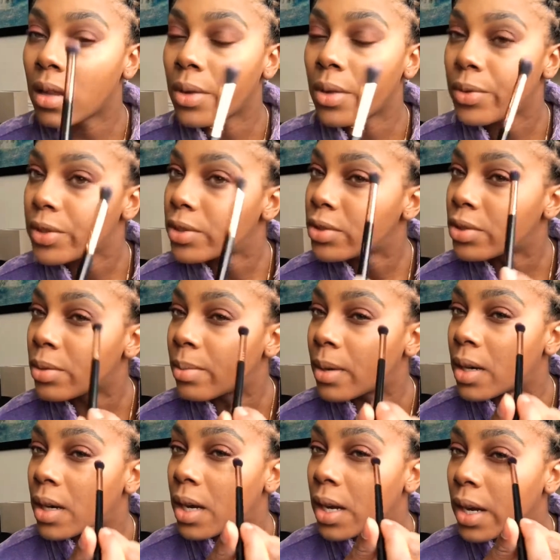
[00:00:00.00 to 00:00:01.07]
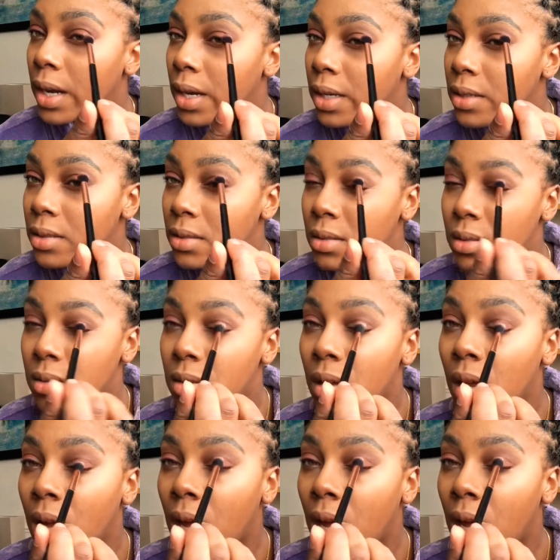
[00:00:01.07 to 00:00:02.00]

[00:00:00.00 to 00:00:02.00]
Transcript: They were super nice,